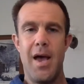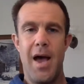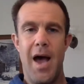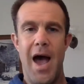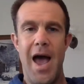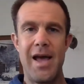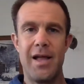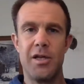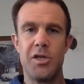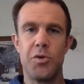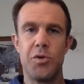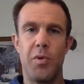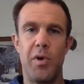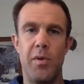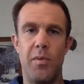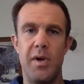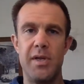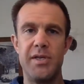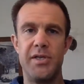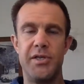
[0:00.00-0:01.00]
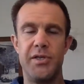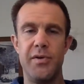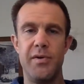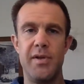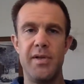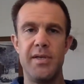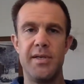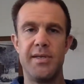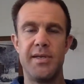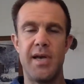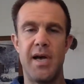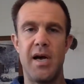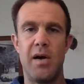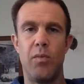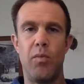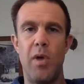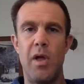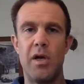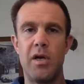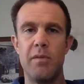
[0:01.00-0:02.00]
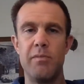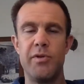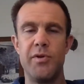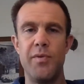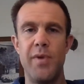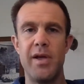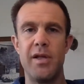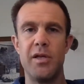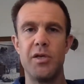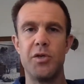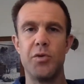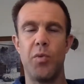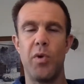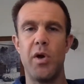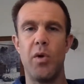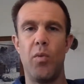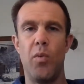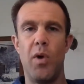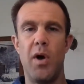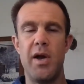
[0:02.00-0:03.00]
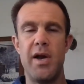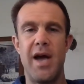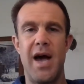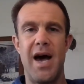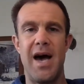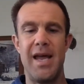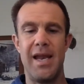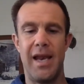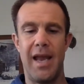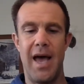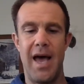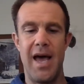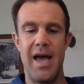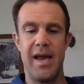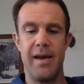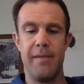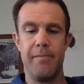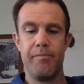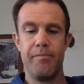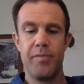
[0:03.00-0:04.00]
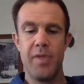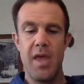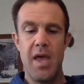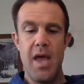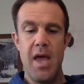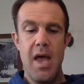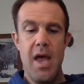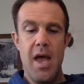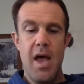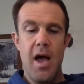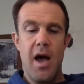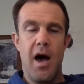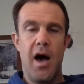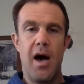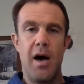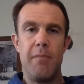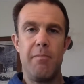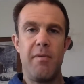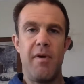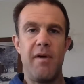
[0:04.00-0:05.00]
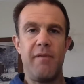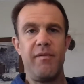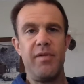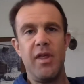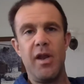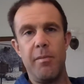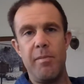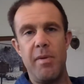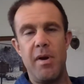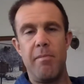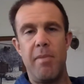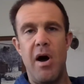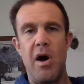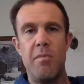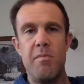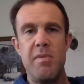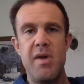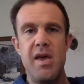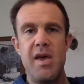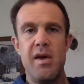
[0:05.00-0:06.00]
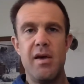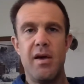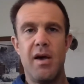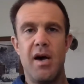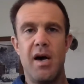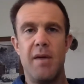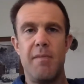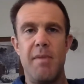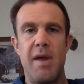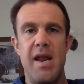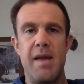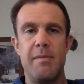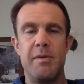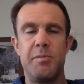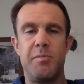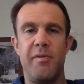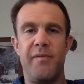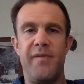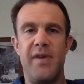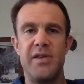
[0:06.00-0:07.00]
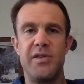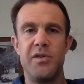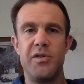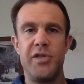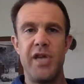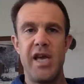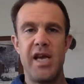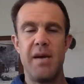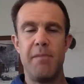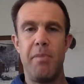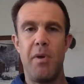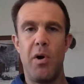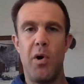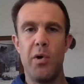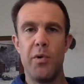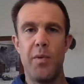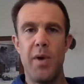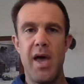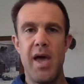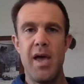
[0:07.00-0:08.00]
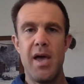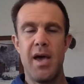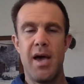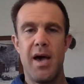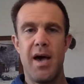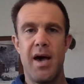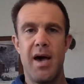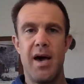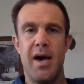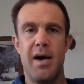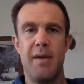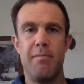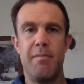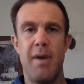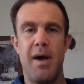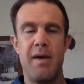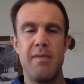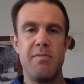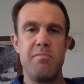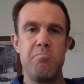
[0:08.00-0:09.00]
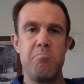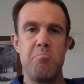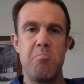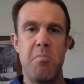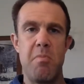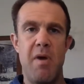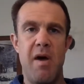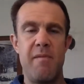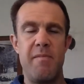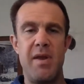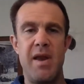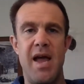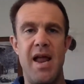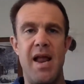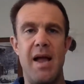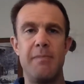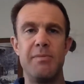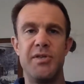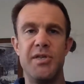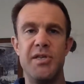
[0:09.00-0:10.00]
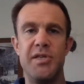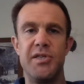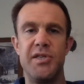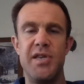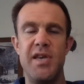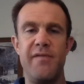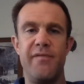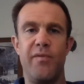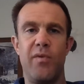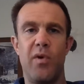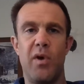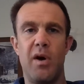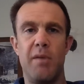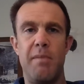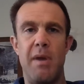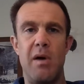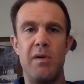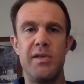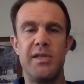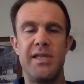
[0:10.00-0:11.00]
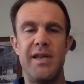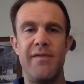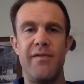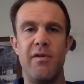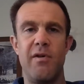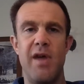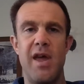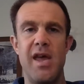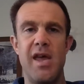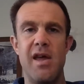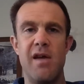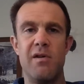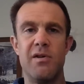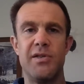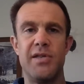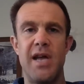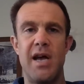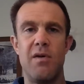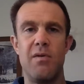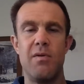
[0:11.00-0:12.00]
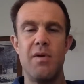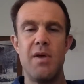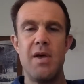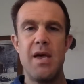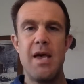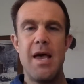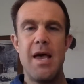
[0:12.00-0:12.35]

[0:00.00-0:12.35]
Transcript: Hi, English 101 students. Welcome to English 101 Online. A little bit about me. My name is Professor Jacob Boldway. I've been at MCC for about 7 or 8 years now.